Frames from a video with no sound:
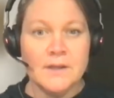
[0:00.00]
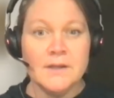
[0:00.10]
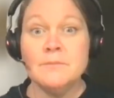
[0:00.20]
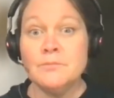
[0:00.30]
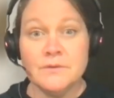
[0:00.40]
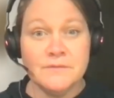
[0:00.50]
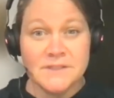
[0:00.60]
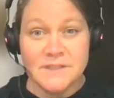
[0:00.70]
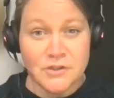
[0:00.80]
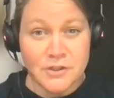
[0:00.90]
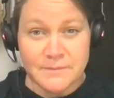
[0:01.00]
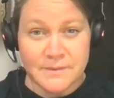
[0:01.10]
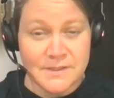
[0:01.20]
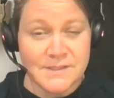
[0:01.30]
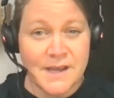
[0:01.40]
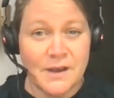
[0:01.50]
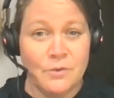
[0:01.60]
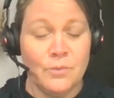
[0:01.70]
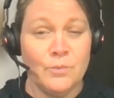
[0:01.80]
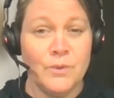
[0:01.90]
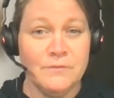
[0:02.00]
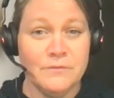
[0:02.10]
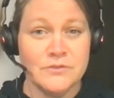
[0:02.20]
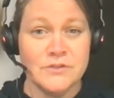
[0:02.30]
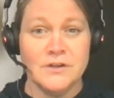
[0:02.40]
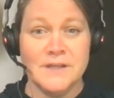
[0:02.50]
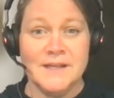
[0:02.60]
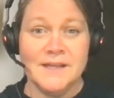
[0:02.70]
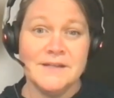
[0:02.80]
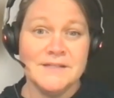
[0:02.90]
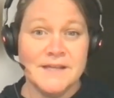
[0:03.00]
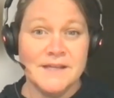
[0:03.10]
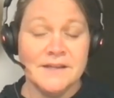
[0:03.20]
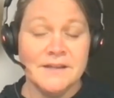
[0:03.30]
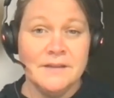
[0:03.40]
And I previously talked about this, how when we first started getting out of debt,